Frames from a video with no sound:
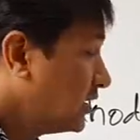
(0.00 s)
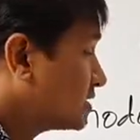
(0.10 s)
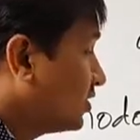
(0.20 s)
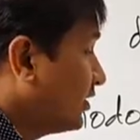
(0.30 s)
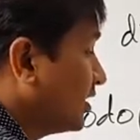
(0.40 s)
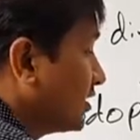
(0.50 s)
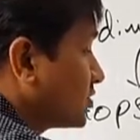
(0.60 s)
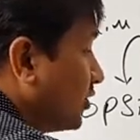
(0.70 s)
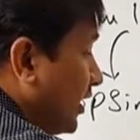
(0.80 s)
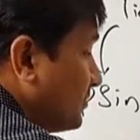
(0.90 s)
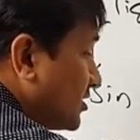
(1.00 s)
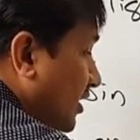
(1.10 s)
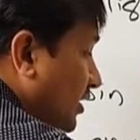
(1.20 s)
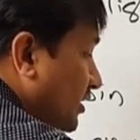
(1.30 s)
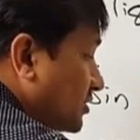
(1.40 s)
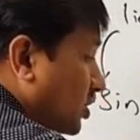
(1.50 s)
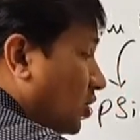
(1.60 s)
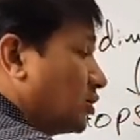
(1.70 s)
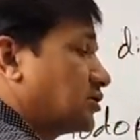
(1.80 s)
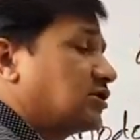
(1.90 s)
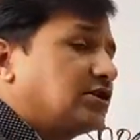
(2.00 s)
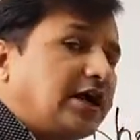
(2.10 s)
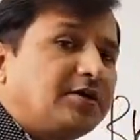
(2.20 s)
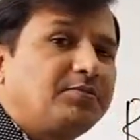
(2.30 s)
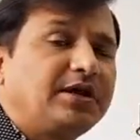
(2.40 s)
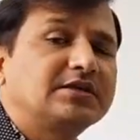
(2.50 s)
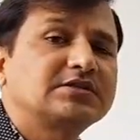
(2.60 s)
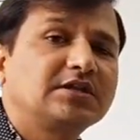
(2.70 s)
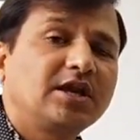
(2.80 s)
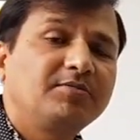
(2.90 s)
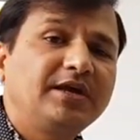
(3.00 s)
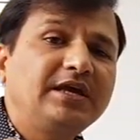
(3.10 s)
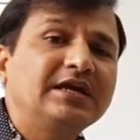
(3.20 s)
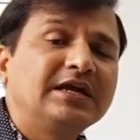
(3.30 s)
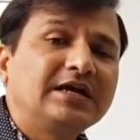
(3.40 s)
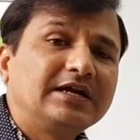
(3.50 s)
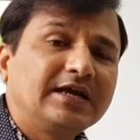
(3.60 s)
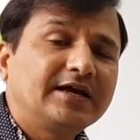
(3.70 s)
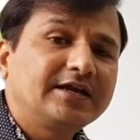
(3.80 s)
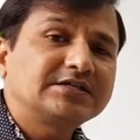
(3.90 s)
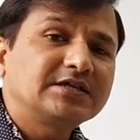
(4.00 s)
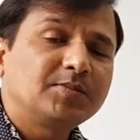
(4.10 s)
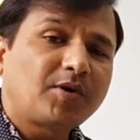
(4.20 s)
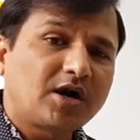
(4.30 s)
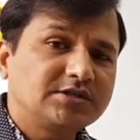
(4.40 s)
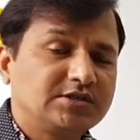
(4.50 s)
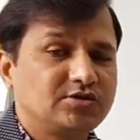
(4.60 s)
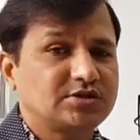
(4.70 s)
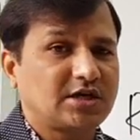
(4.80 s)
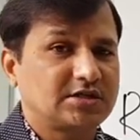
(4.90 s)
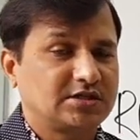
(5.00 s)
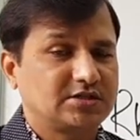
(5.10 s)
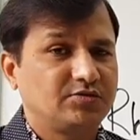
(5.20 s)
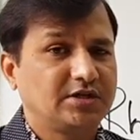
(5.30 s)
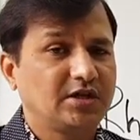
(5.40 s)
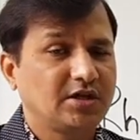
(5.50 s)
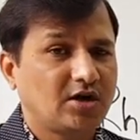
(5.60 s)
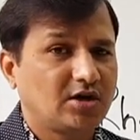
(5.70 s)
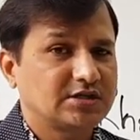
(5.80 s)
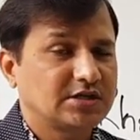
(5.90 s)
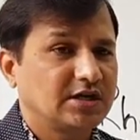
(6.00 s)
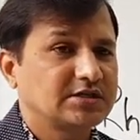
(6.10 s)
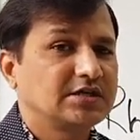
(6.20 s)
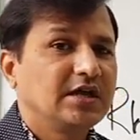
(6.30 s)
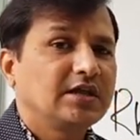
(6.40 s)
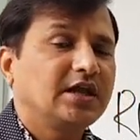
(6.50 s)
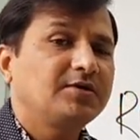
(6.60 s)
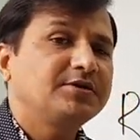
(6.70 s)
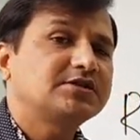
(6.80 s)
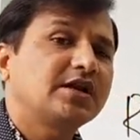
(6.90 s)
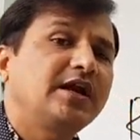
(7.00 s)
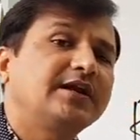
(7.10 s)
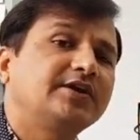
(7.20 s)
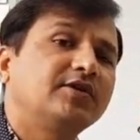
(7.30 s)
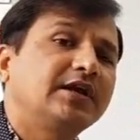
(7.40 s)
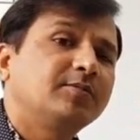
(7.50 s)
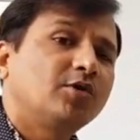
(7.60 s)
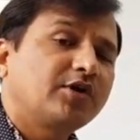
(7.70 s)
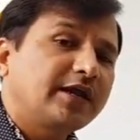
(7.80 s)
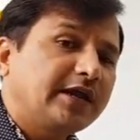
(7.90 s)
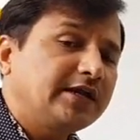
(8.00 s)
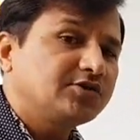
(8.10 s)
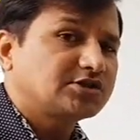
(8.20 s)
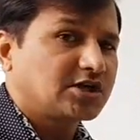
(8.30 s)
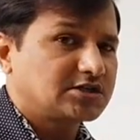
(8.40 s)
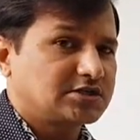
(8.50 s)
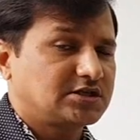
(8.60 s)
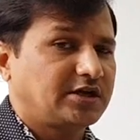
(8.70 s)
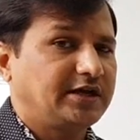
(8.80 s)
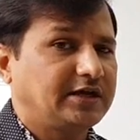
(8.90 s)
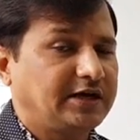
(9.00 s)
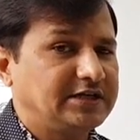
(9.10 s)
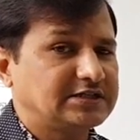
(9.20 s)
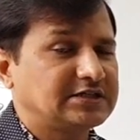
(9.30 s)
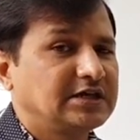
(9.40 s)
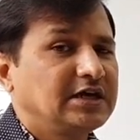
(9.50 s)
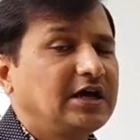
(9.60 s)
So when the sodium channel is closed, that means there will be decrease in positive charges within the rod cells that means relatively more negative charges are increased